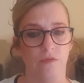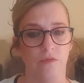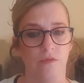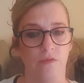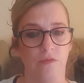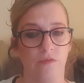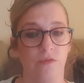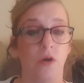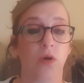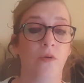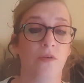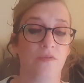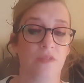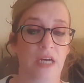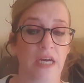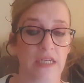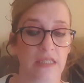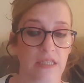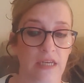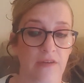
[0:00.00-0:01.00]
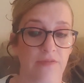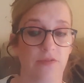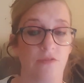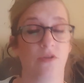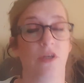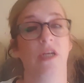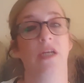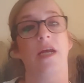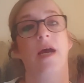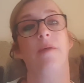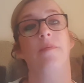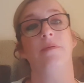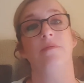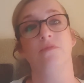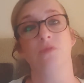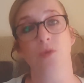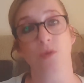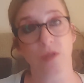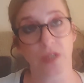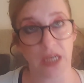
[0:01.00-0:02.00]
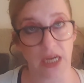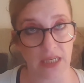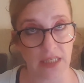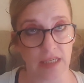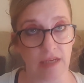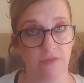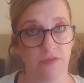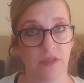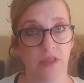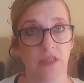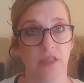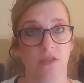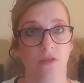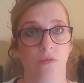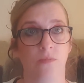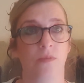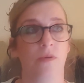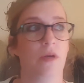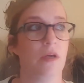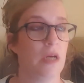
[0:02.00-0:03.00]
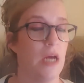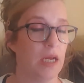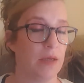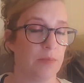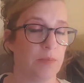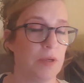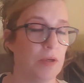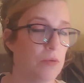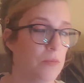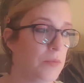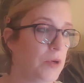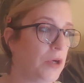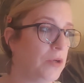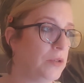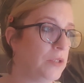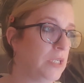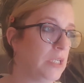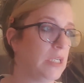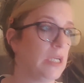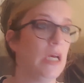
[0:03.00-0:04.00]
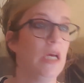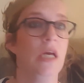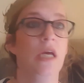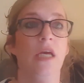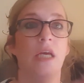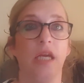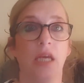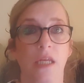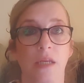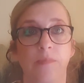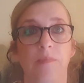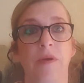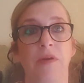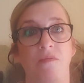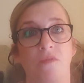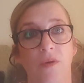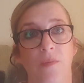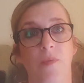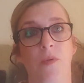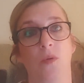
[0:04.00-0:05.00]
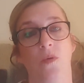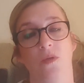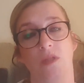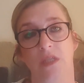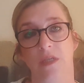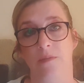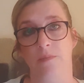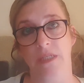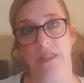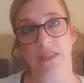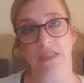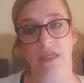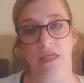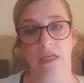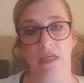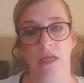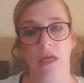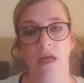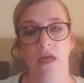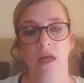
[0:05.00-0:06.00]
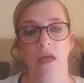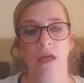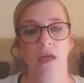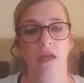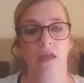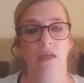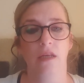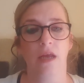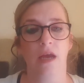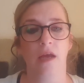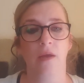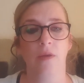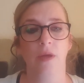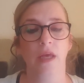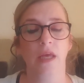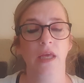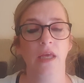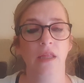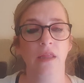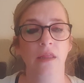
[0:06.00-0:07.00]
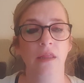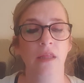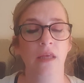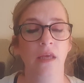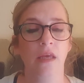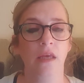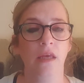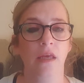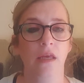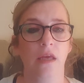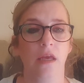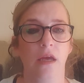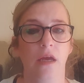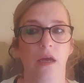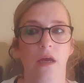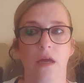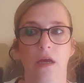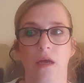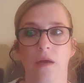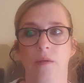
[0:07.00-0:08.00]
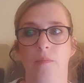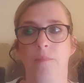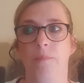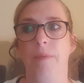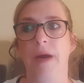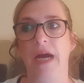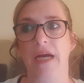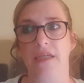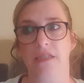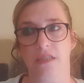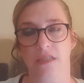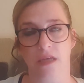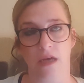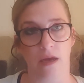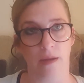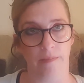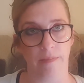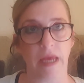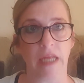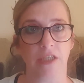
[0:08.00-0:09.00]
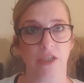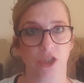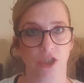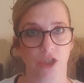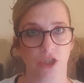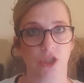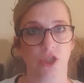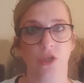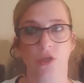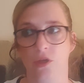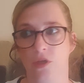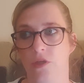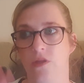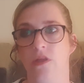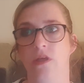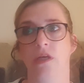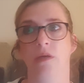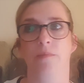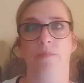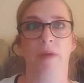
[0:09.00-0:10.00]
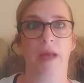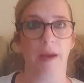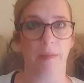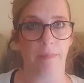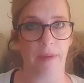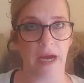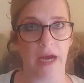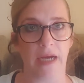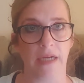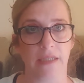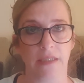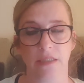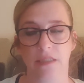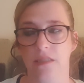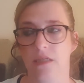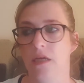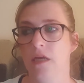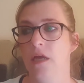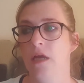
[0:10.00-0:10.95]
5 days after it had happened, 4 days after this had been uploaded, he'd been reported missing. Now, in the bags that I mentioned to you, the black bags,